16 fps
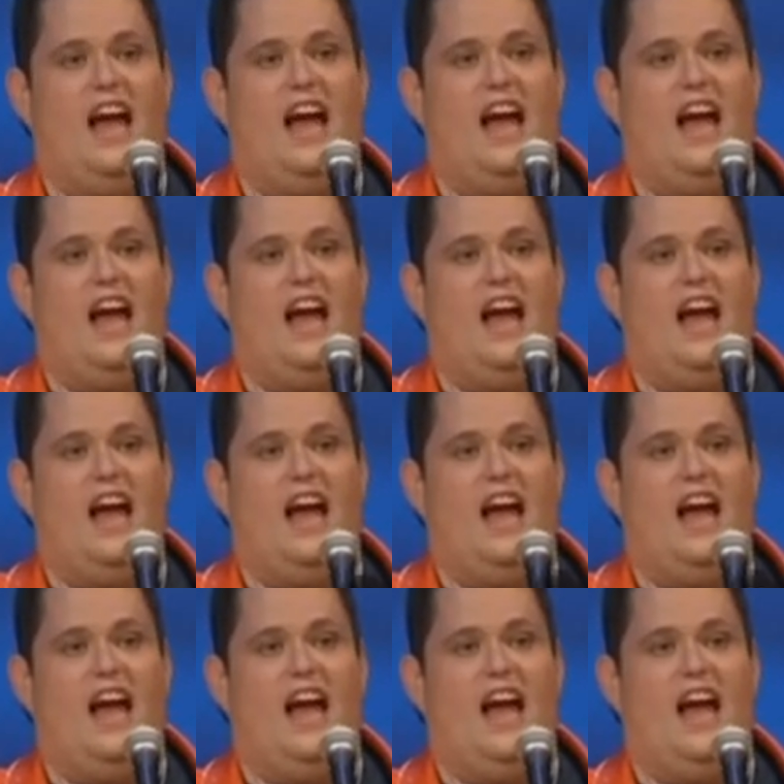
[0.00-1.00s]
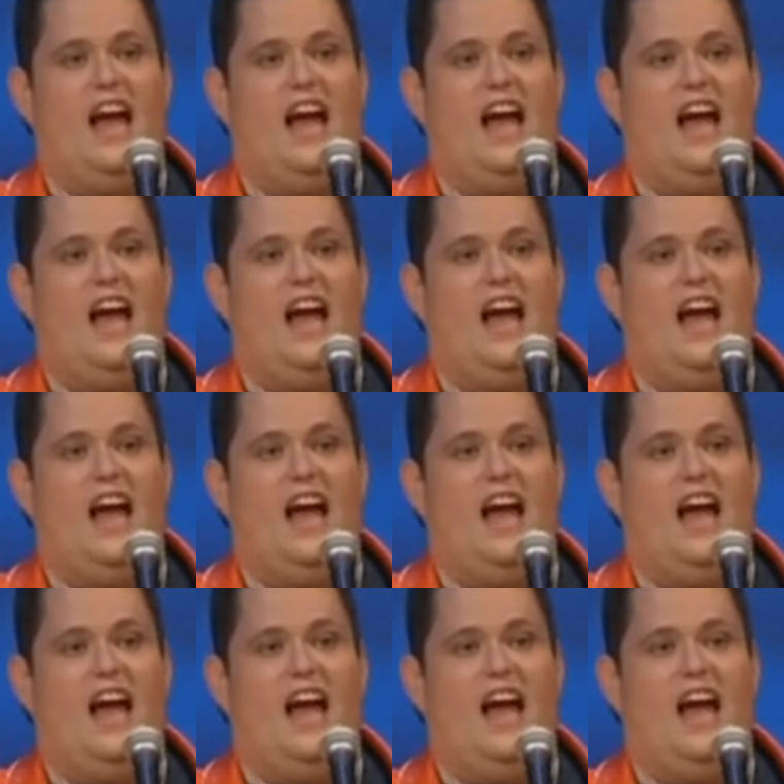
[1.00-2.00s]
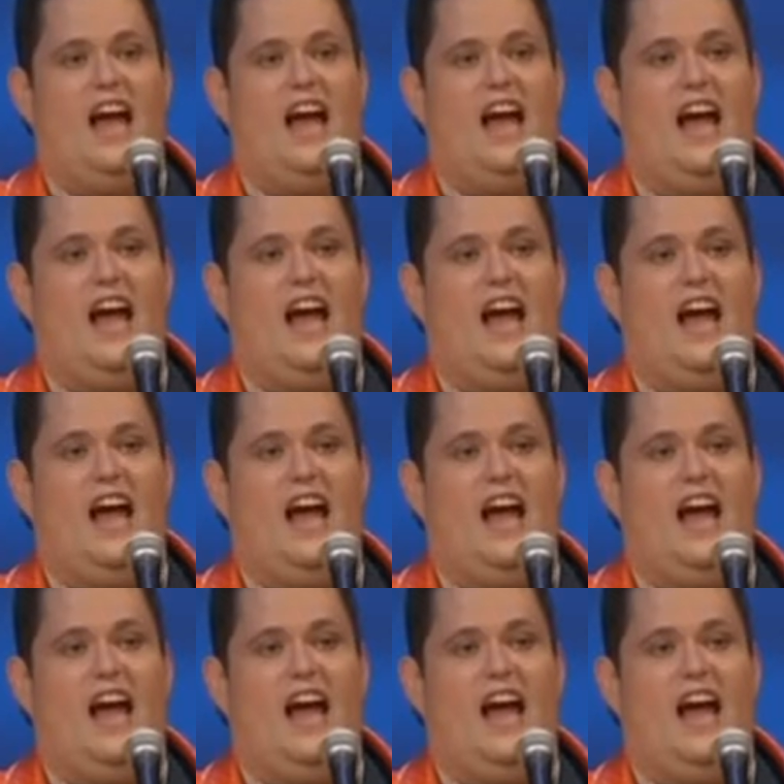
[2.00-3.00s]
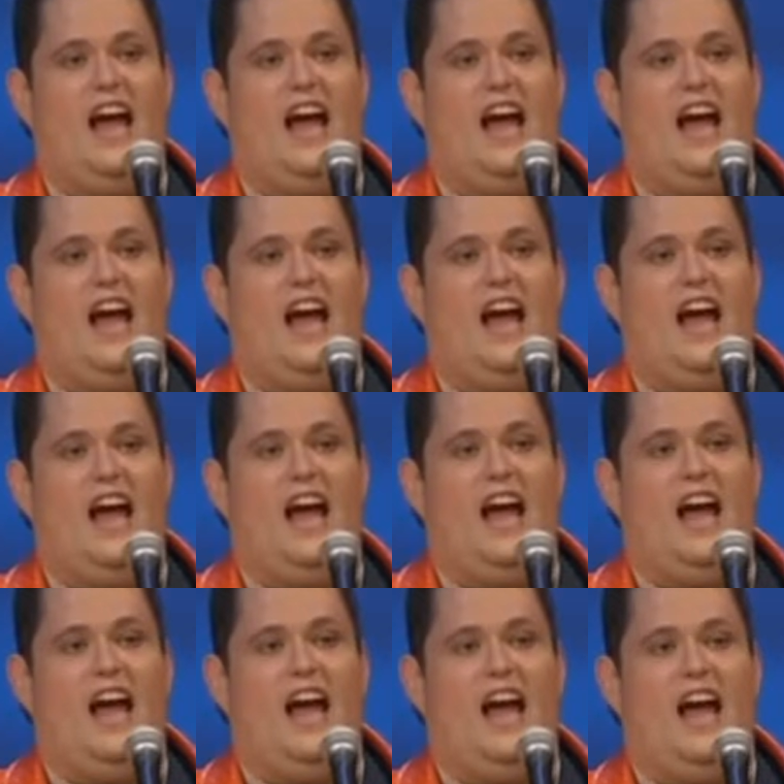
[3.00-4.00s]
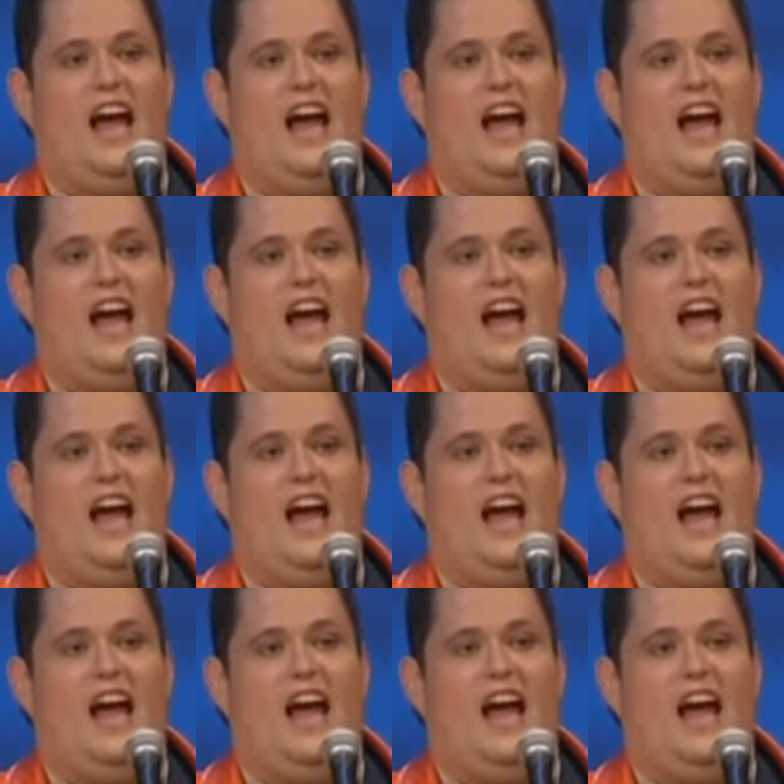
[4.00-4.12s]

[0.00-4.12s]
(not speaking)